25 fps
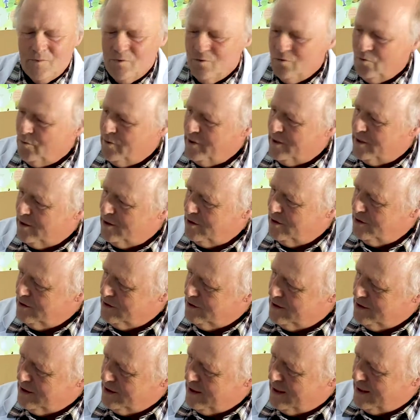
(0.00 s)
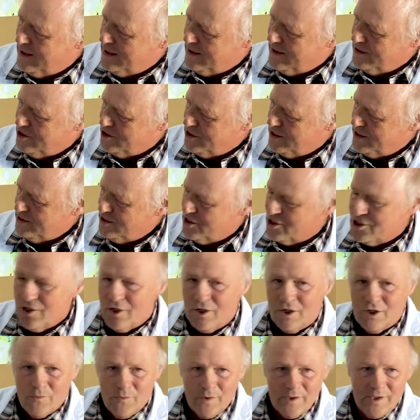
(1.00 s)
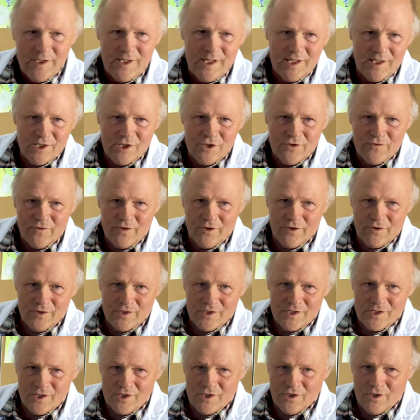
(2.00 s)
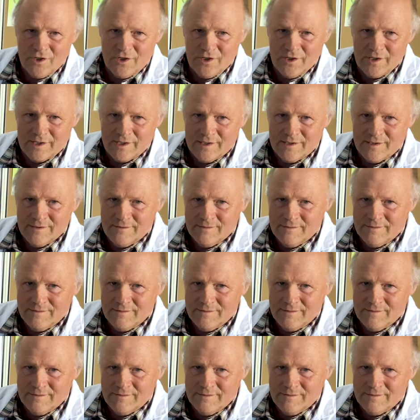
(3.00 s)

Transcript: Well, chances are I wouldn't get as far as the target.